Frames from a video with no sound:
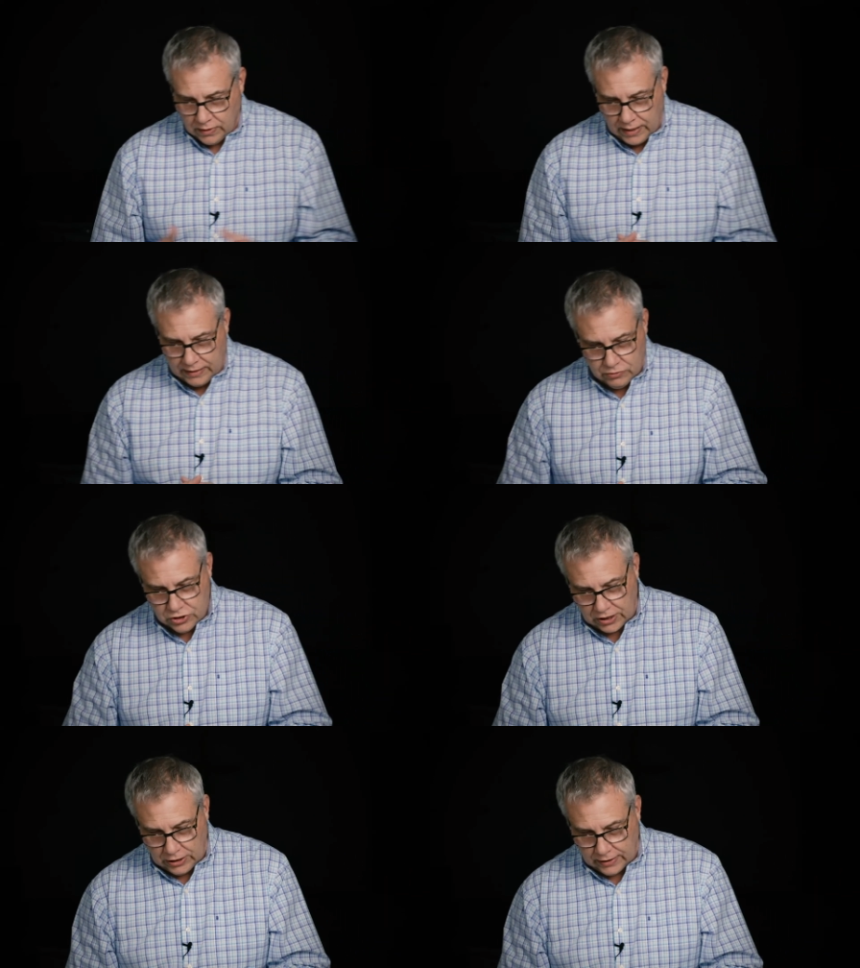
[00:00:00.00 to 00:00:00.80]
and we're
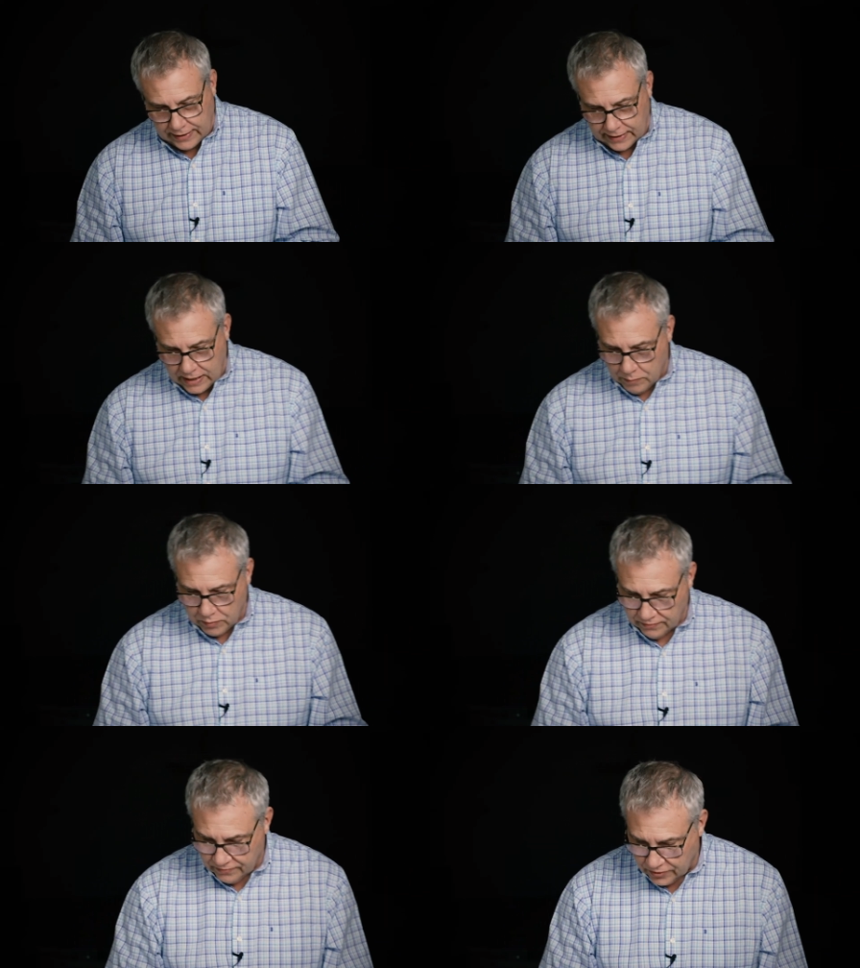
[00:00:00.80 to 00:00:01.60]
just going to look at a
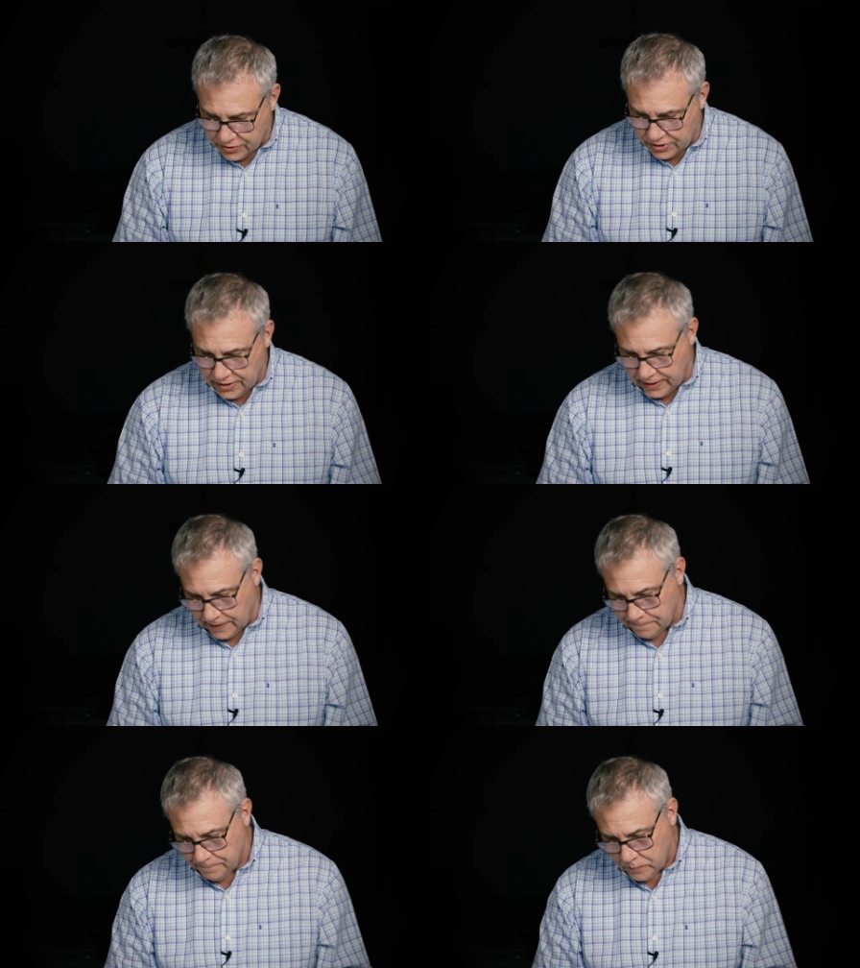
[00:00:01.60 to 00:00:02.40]
couple of verses here.